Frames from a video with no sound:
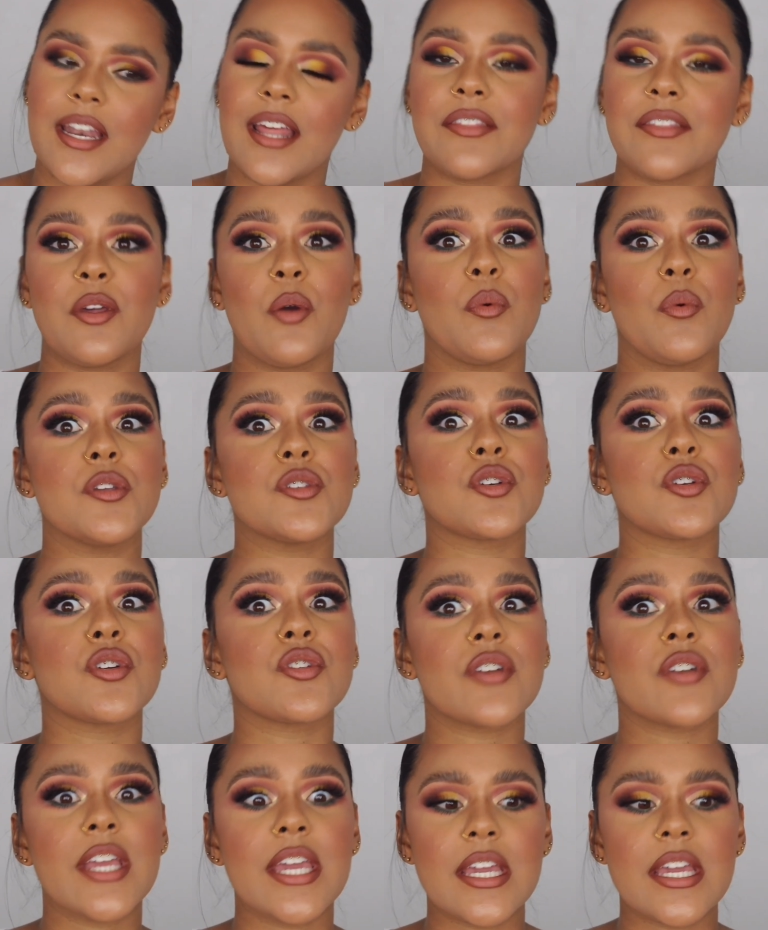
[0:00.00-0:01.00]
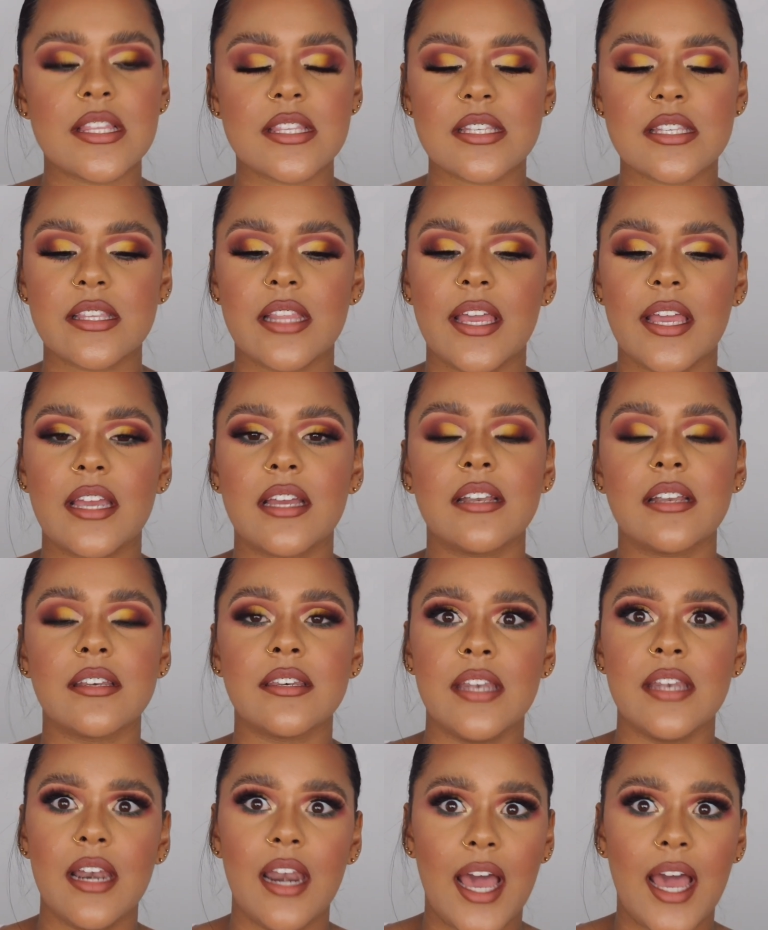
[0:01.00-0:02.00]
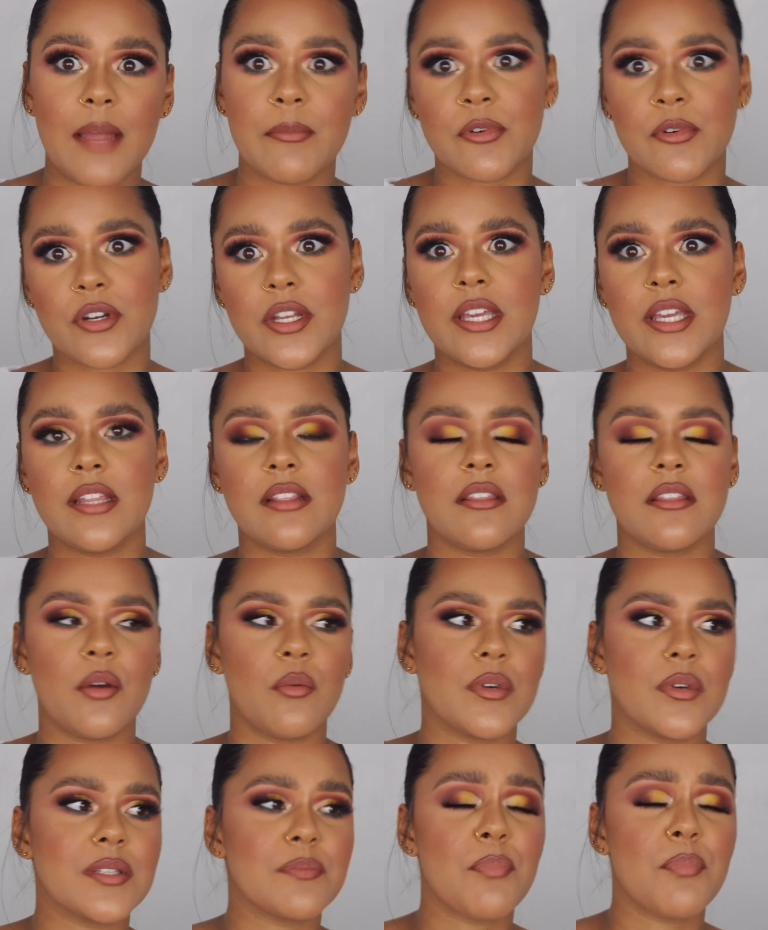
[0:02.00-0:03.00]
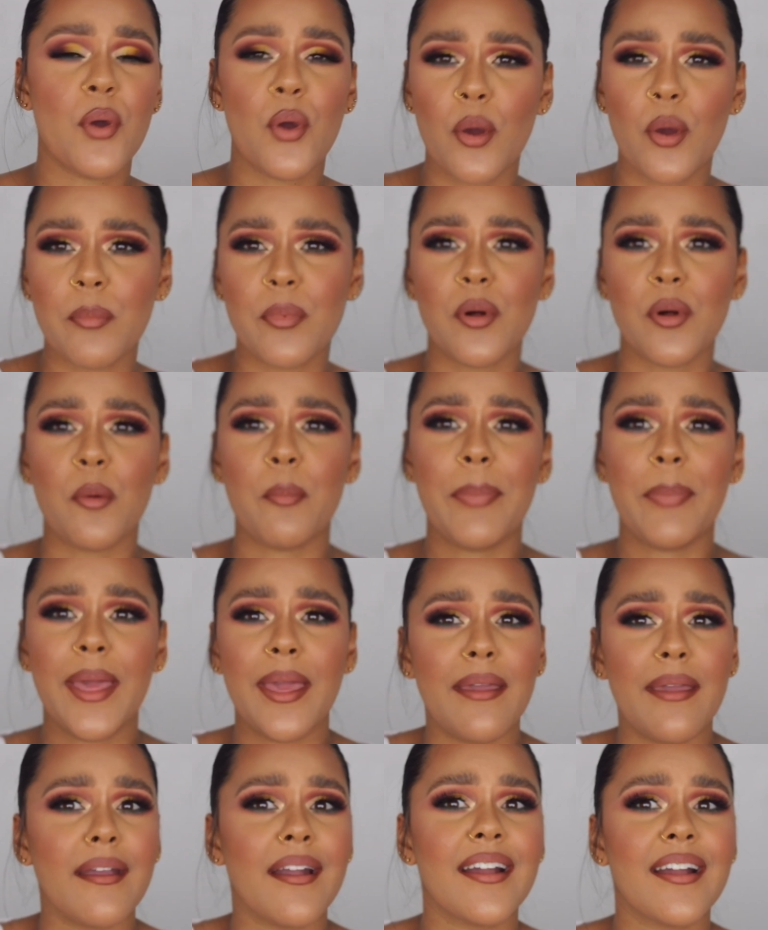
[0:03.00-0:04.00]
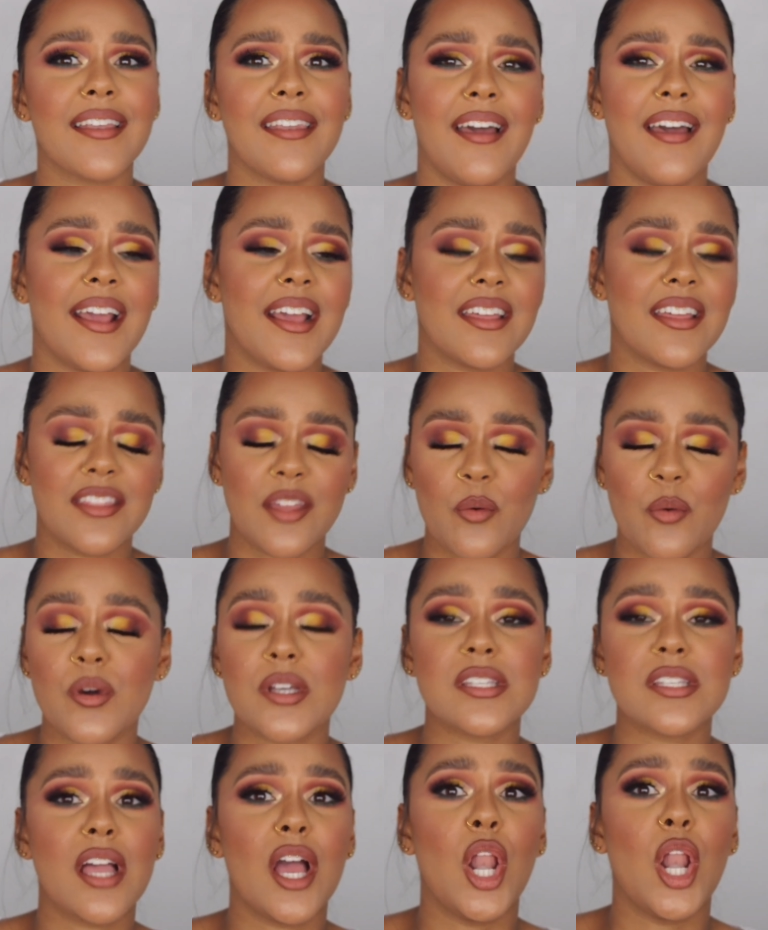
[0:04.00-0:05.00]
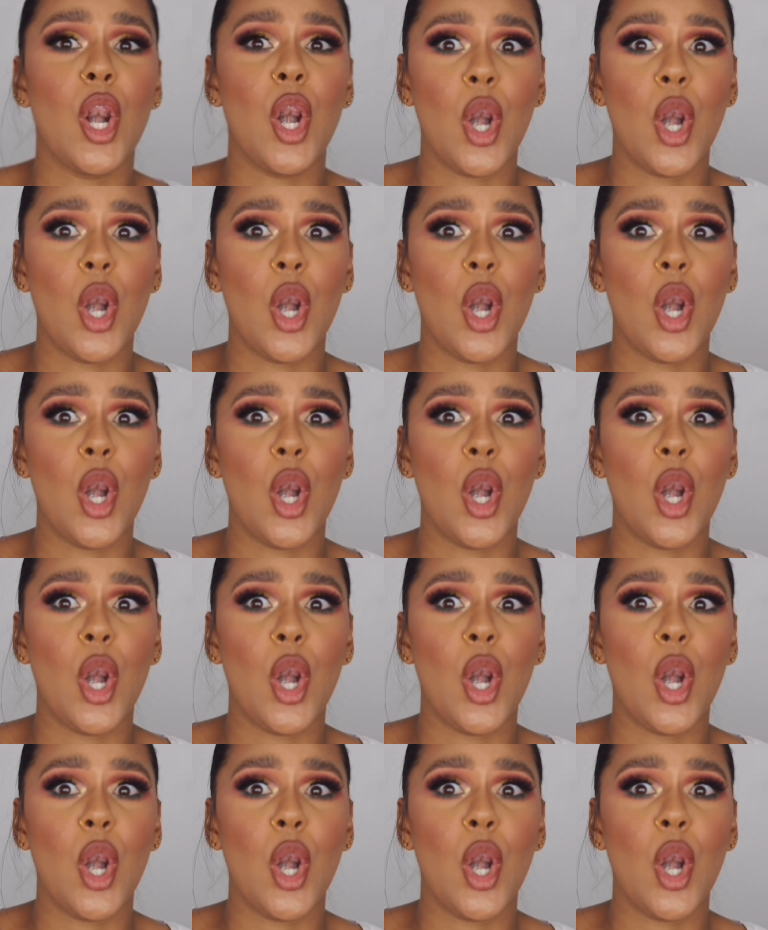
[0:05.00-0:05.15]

Like there was greens, like lime green, there was purple, pink, like there was a